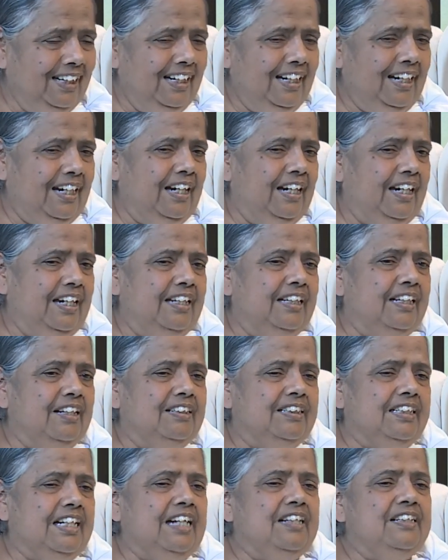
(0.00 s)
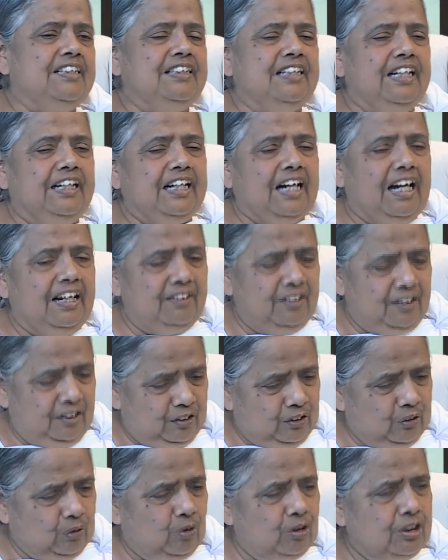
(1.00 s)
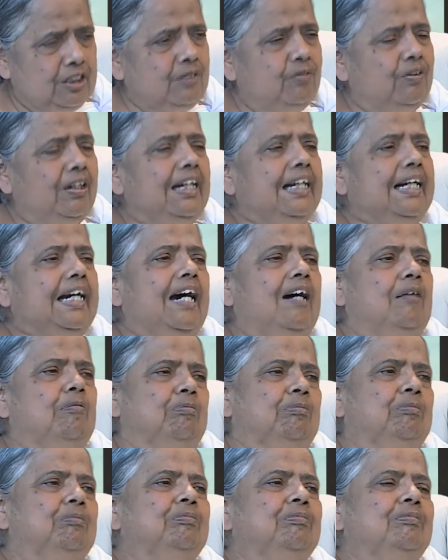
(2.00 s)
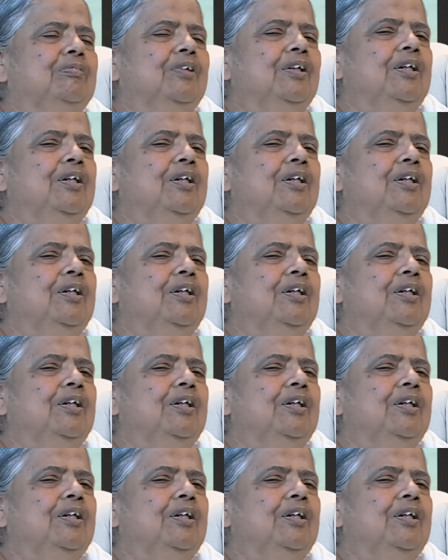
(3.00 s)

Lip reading: in the sense that other thoughts will come.